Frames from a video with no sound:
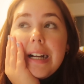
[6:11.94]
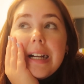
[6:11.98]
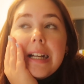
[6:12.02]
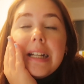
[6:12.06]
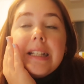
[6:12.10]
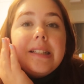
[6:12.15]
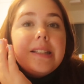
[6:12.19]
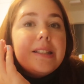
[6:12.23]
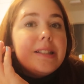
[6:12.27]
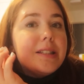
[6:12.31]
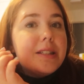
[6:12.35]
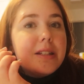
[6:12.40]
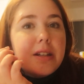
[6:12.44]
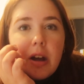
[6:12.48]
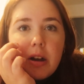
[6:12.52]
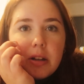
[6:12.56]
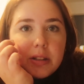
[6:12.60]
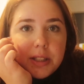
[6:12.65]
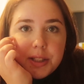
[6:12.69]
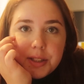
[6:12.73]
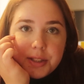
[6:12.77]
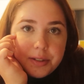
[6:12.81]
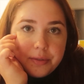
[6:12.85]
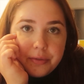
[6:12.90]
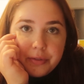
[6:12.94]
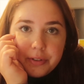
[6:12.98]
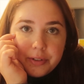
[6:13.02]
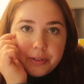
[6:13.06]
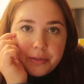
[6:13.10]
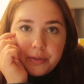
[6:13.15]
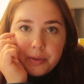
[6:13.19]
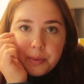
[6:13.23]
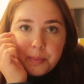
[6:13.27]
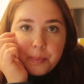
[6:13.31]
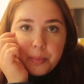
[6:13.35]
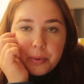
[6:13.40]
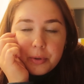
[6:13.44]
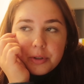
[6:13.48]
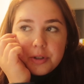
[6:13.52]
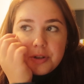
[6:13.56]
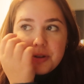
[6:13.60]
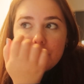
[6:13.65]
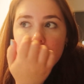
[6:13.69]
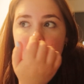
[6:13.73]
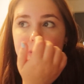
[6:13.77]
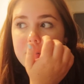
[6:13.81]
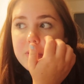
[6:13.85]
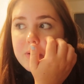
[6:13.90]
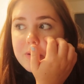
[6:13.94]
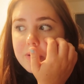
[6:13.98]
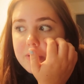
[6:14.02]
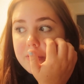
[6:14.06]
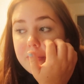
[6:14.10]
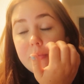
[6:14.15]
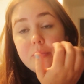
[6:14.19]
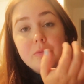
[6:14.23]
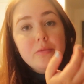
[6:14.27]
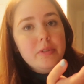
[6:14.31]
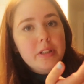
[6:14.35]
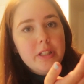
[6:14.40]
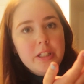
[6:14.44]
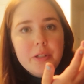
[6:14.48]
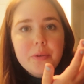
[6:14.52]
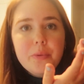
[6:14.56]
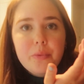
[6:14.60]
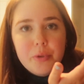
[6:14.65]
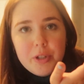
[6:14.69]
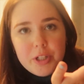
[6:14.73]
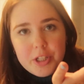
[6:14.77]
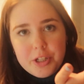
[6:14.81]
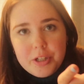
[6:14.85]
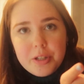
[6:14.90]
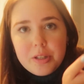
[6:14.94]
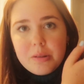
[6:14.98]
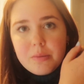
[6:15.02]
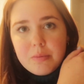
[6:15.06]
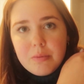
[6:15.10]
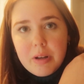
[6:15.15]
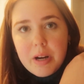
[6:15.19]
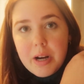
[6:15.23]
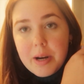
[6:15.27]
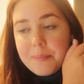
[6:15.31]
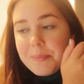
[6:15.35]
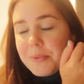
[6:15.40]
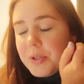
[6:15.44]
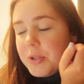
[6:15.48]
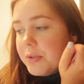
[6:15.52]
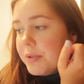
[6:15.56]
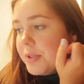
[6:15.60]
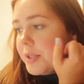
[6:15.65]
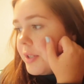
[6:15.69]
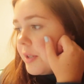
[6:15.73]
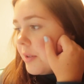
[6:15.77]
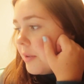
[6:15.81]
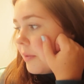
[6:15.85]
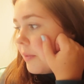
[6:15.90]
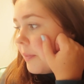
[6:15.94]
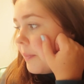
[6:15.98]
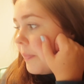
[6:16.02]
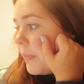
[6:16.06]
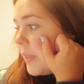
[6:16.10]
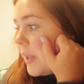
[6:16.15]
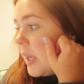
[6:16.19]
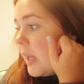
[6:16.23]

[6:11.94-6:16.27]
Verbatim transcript: it's not that different from Portugal, which is what I'm used to.